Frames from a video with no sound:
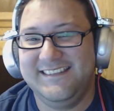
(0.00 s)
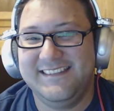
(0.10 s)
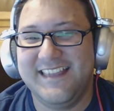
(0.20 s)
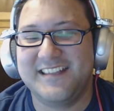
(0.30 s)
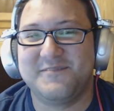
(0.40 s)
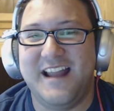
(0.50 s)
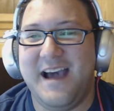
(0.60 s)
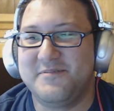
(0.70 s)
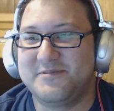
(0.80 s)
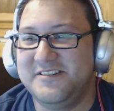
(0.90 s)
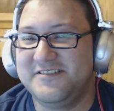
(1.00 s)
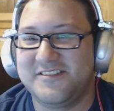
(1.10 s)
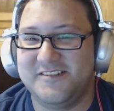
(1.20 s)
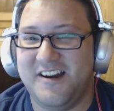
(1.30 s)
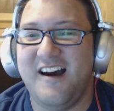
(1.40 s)
that's what happens when you
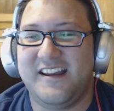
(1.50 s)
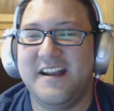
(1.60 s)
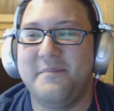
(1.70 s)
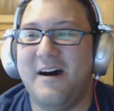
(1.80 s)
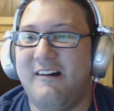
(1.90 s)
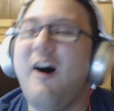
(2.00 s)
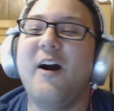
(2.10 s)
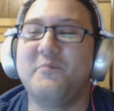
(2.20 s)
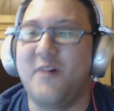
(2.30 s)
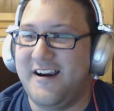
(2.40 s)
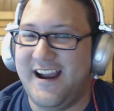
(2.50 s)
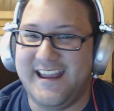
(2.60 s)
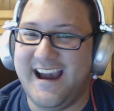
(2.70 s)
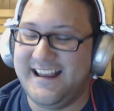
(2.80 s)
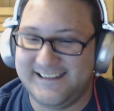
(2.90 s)
start talking about hardware, I
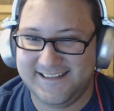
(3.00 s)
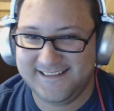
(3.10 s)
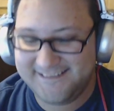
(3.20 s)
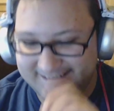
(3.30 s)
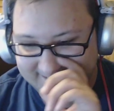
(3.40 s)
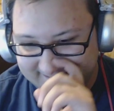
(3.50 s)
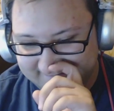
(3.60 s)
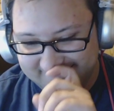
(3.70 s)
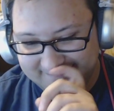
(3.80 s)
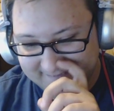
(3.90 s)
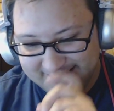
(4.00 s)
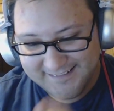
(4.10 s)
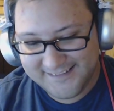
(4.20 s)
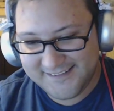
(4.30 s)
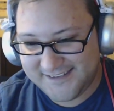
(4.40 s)
guess.
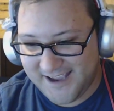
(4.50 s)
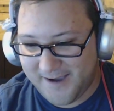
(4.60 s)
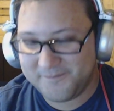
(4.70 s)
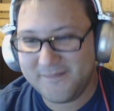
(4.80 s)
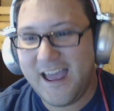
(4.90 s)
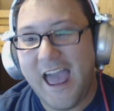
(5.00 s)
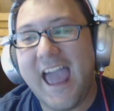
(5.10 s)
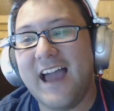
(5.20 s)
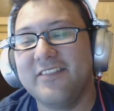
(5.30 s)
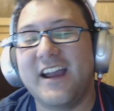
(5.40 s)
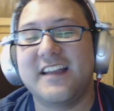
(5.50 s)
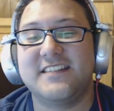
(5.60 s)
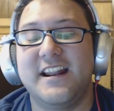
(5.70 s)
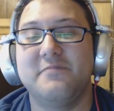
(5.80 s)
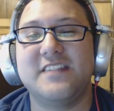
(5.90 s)
So, and like I said,
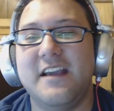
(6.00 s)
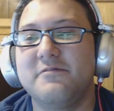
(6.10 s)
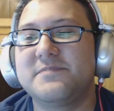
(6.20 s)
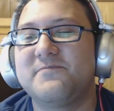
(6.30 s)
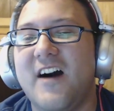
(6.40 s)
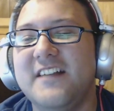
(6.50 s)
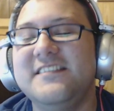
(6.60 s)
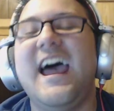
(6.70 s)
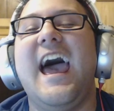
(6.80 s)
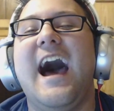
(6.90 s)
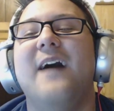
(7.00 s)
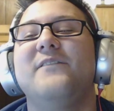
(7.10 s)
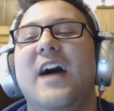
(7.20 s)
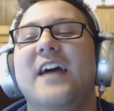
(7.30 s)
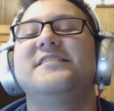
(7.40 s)
it was fun to have
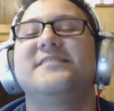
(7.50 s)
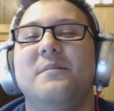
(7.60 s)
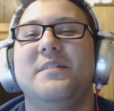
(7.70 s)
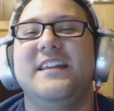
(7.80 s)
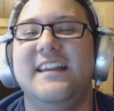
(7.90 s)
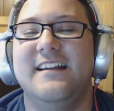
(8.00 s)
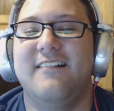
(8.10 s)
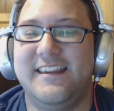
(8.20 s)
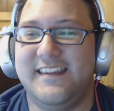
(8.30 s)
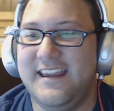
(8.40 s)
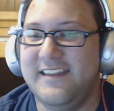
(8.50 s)
somebody like in the